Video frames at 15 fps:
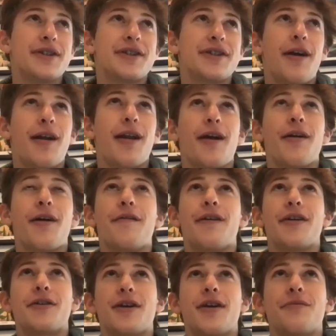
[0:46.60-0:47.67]
started on all of our
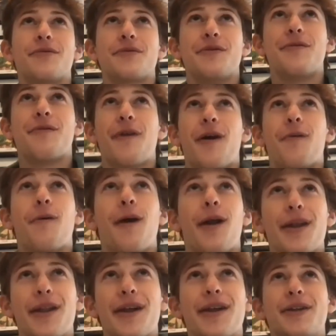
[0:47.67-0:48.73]
trips. We all wanted
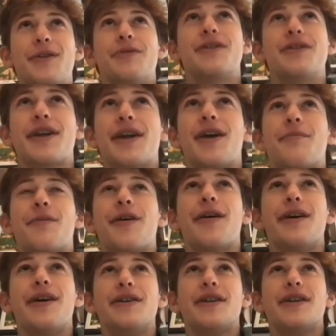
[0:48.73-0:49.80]
to like use the camera
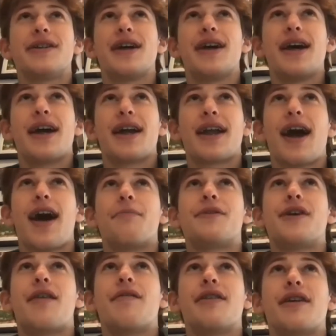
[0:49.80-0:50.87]
and just
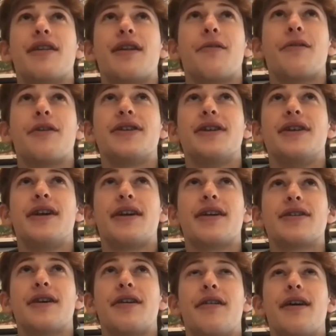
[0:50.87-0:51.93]
capture everything that we're seeing.
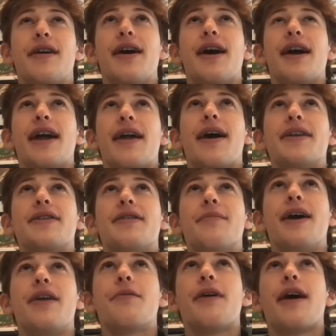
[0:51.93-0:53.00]
So yeah, that's the
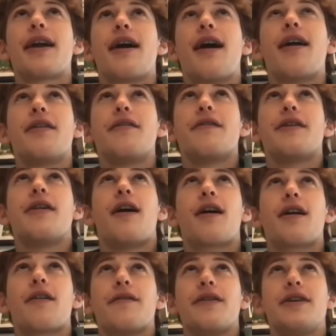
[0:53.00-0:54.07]
main way I got into
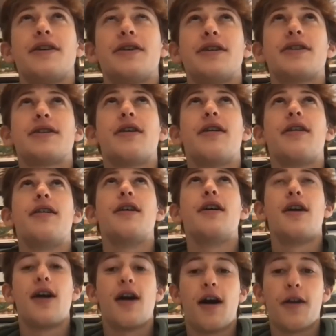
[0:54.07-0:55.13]
photography is just on
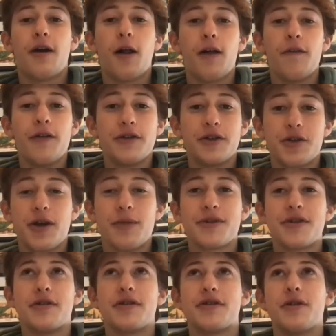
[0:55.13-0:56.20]
all of those trips.
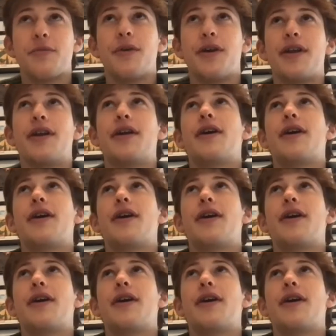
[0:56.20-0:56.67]
There's so many